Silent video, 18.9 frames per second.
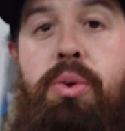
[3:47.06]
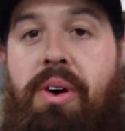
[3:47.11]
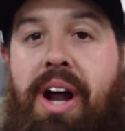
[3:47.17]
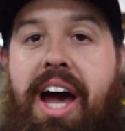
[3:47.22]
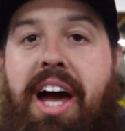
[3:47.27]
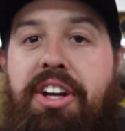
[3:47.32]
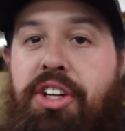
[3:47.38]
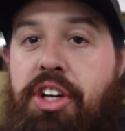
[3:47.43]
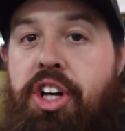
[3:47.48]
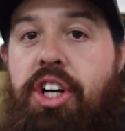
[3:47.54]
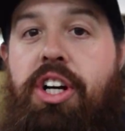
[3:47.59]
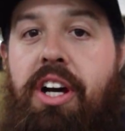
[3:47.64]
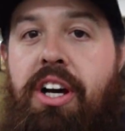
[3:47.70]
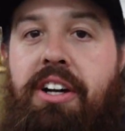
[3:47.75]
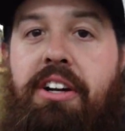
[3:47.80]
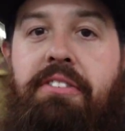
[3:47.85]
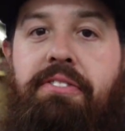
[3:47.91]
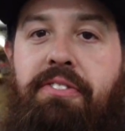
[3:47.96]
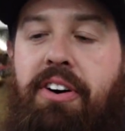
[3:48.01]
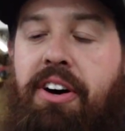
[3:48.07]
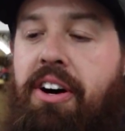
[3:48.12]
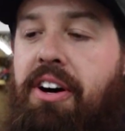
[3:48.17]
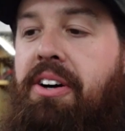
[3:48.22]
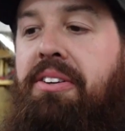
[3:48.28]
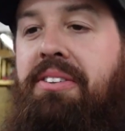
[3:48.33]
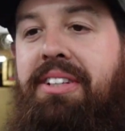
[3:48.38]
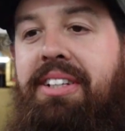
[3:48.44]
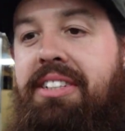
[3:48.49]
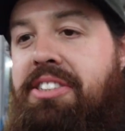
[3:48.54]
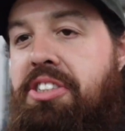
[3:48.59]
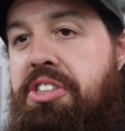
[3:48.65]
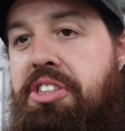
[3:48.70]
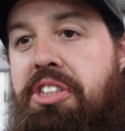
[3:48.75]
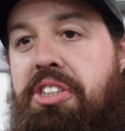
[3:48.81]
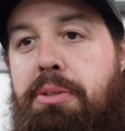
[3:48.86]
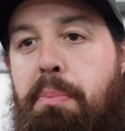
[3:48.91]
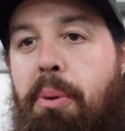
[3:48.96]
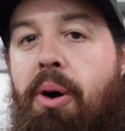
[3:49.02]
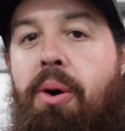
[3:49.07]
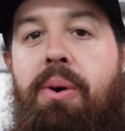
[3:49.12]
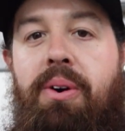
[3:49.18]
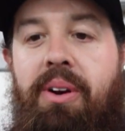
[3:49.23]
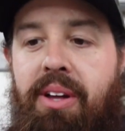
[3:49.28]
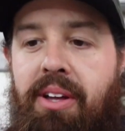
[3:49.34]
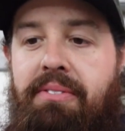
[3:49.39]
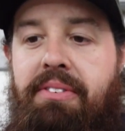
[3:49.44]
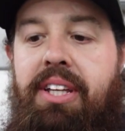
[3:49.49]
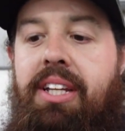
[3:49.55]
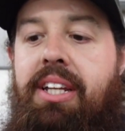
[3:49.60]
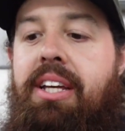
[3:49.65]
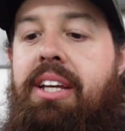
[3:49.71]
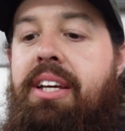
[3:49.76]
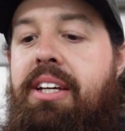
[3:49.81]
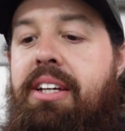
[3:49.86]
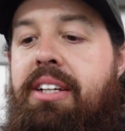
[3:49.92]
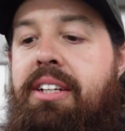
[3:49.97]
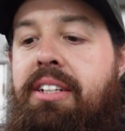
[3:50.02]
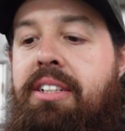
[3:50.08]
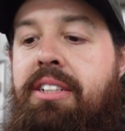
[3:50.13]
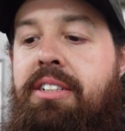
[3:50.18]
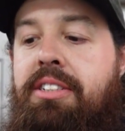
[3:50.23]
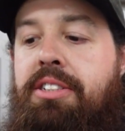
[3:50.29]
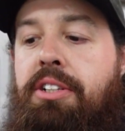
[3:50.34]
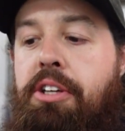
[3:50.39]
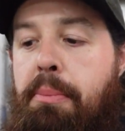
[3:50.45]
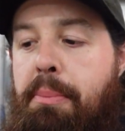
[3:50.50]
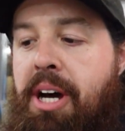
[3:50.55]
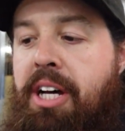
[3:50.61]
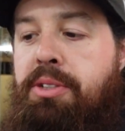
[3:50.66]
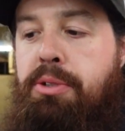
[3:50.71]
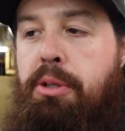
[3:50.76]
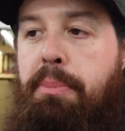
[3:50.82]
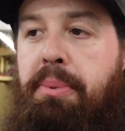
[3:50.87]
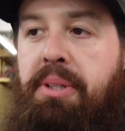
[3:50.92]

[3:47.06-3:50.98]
ride, you're gonna fall. It's just part of it. So you might as well